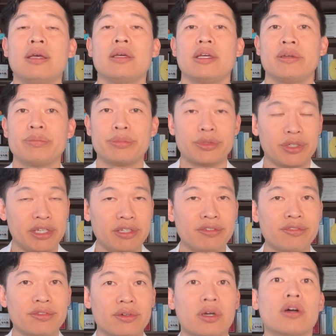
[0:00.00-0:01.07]
In
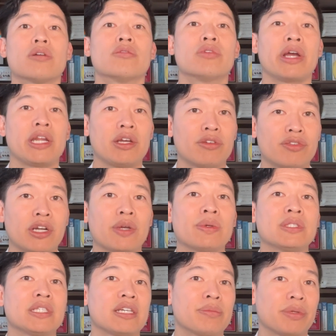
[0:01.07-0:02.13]
brief,
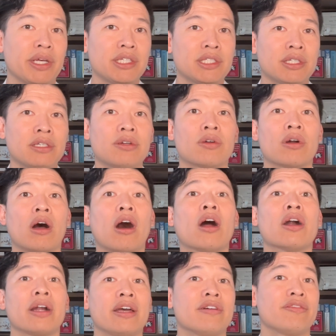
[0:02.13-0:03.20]
radiofrequency ablation, or
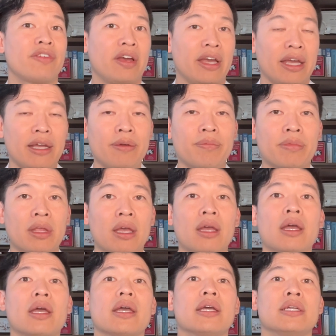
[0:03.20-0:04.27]
RFA,
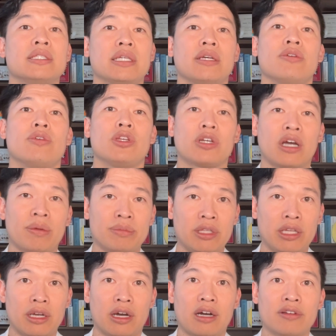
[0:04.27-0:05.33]
is you come to
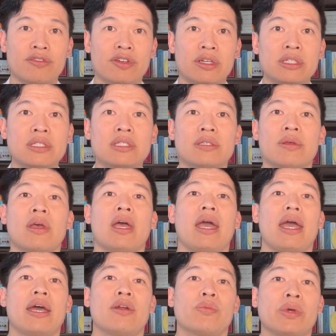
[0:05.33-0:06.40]
the office
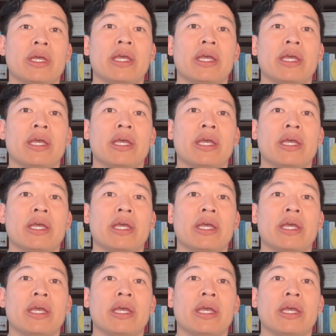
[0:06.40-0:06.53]
and we